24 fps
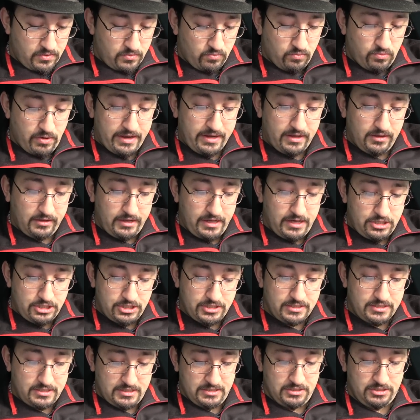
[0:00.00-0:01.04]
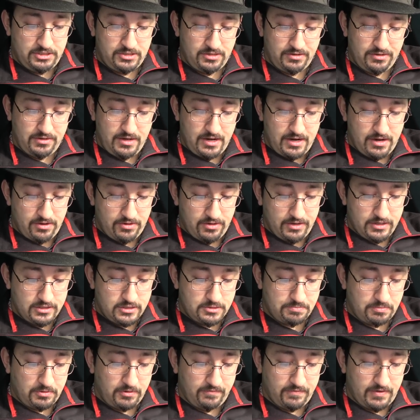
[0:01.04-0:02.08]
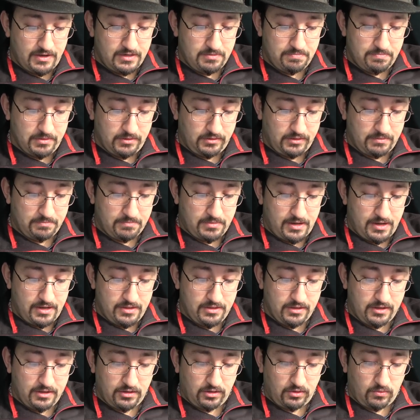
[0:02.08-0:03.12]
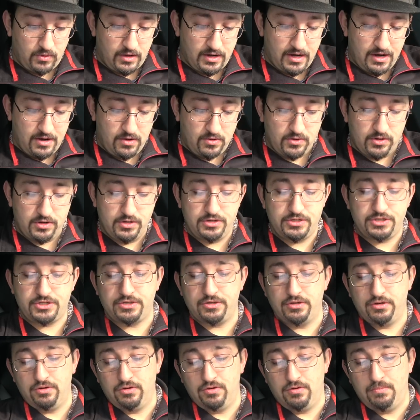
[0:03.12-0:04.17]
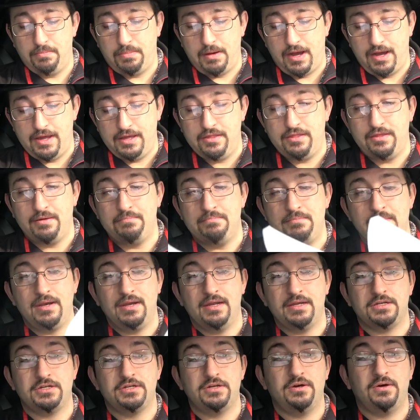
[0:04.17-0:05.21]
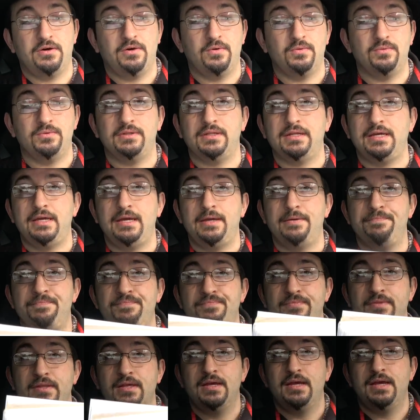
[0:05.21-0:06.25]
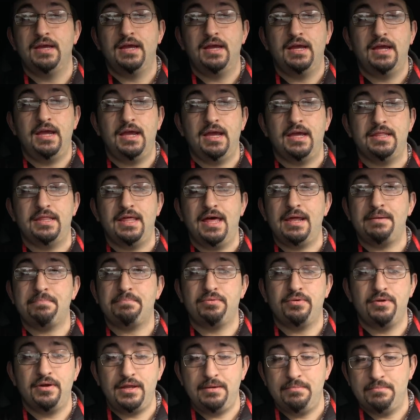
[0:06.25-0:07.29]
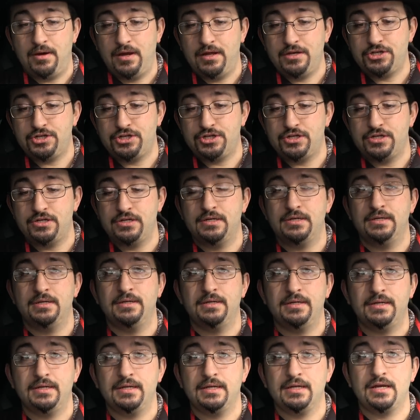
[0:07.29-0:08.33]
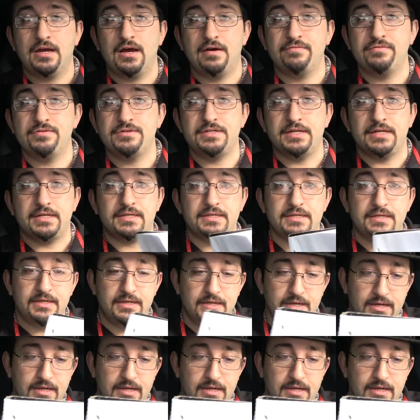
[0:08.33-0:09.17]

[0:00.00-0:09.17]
Regulations in certain areas prevent billing by the kilowatt hour, so by the minute only. And that pretty much covers it.